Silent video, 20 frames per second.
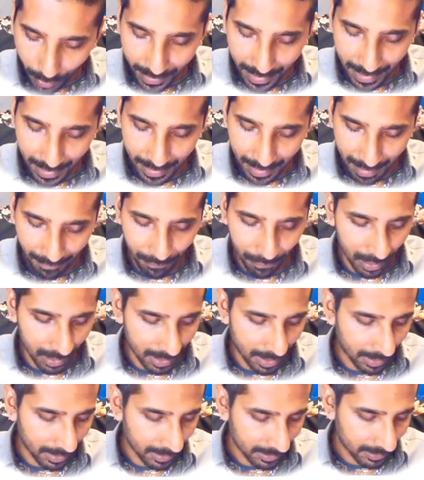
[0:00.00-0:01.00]
day, every
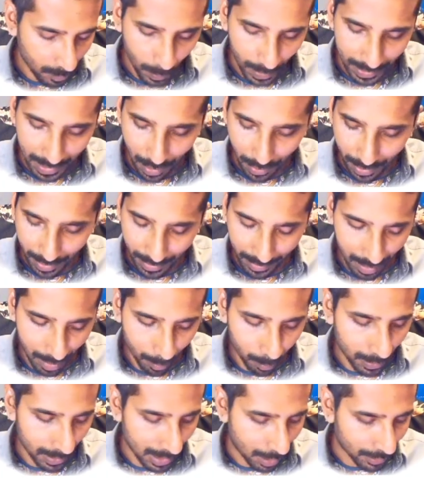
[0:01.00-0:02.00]
day, without a hiccup,
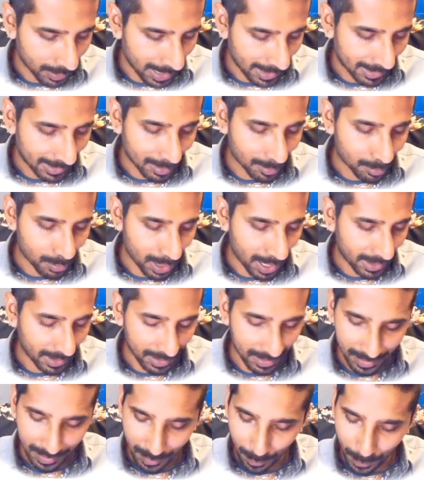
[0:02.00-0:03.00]
without taking a break,
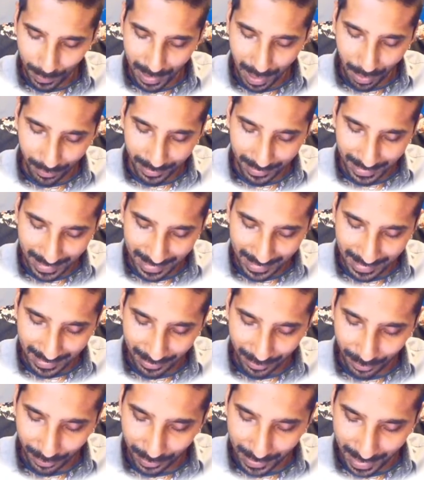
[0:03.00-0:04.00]
without
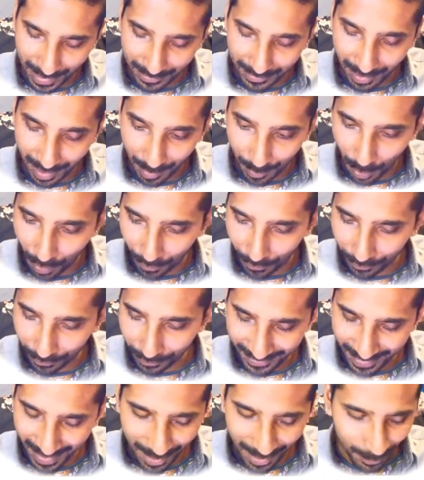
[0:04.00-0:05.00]
needing to take time off,
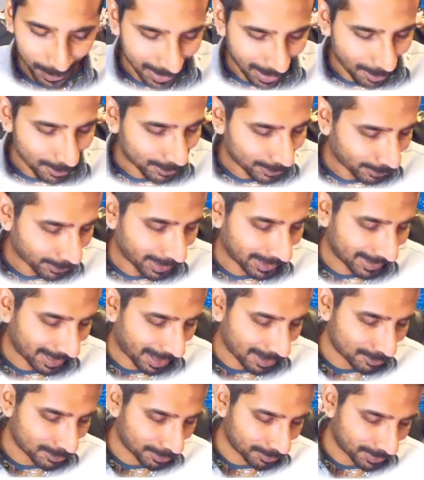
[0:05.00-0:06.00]
and without throwing
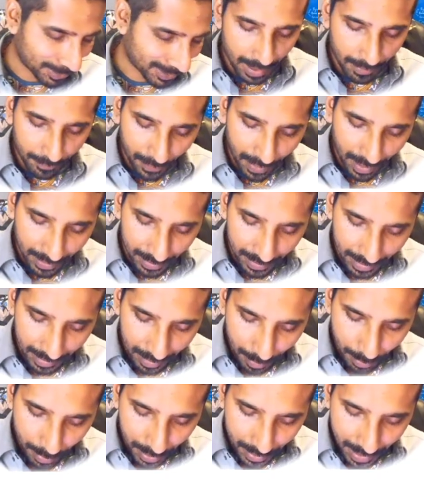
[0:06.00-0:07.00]
tantrums. And finally,
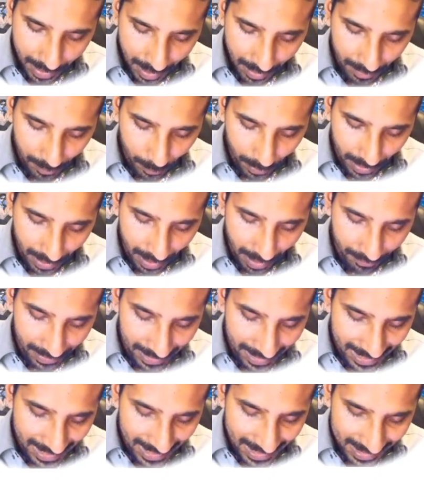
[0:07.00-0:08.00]
number 10, we have
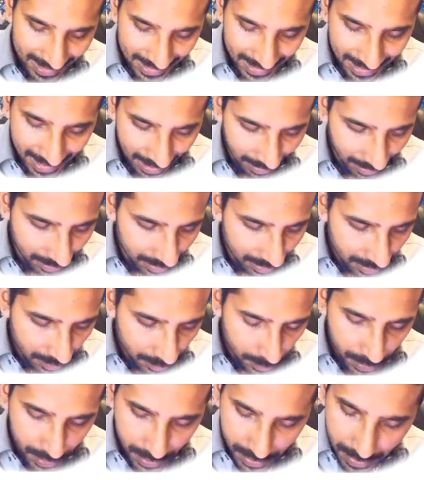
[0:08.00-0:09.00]
ETL,
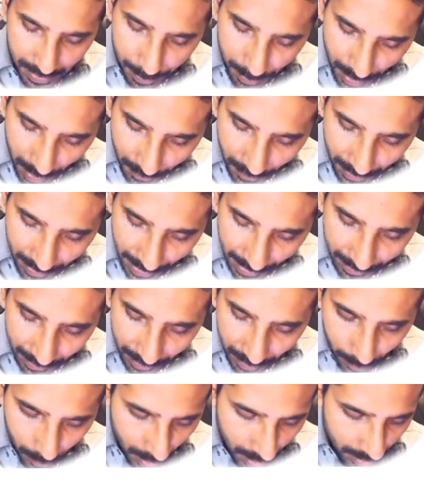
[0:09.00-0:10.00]
which is a bit of a
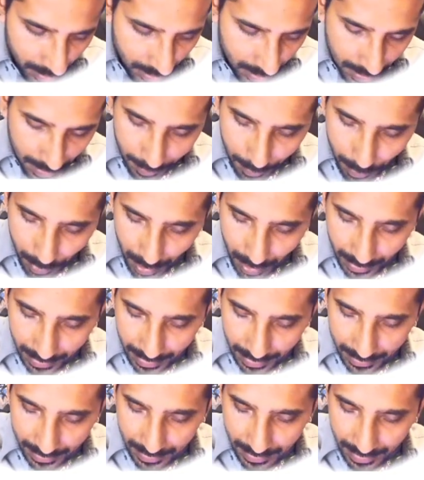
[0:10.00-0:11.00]
technical one, but
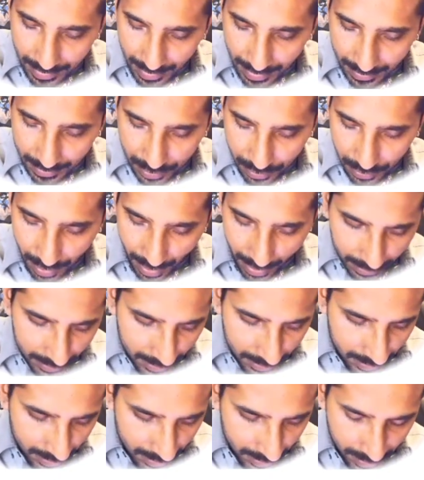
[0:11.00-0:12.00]
it
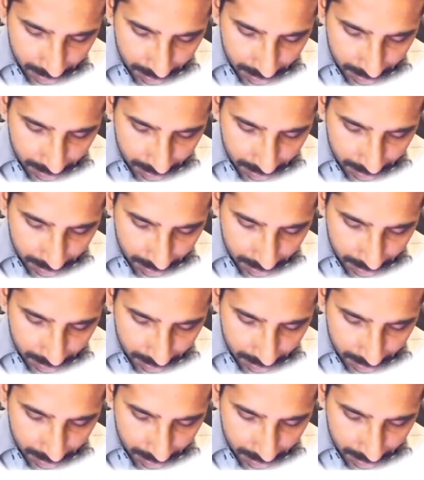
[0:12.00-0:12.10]
extracts,